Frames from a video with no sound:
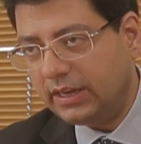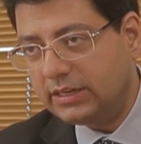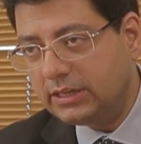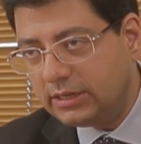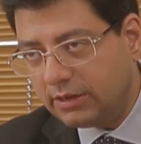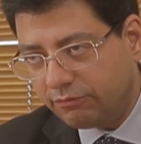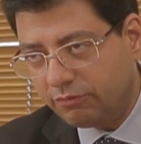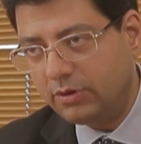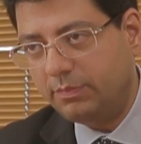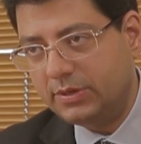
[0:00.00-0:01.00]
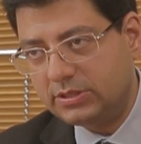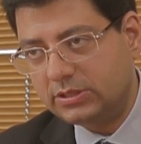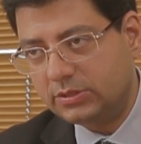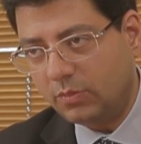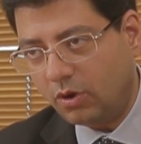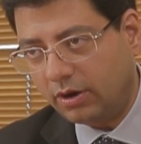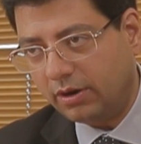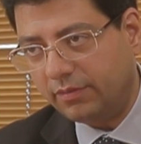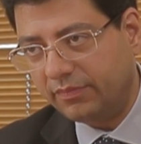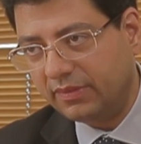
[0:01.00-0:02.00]
a different business
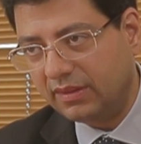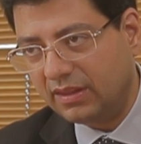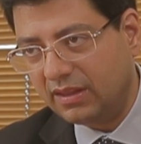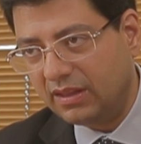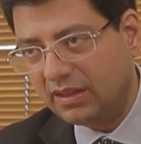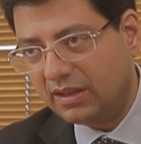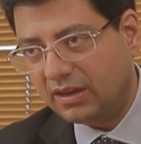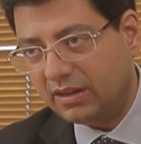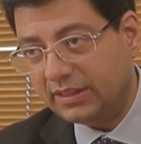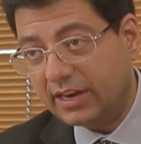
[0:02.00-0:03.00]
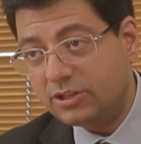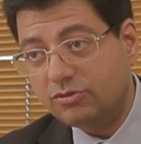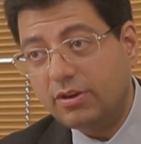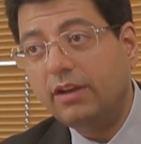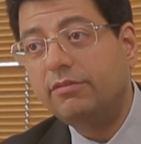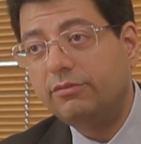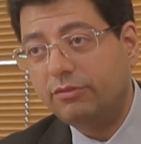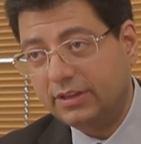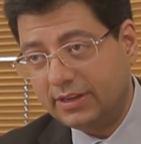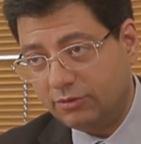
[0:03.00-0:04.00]
model that is relevant
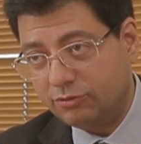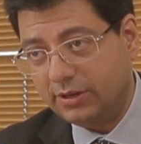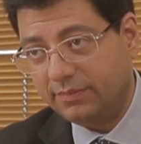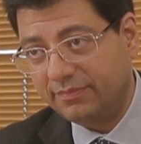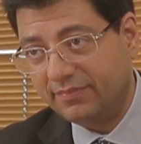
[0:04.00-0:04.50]
for the country.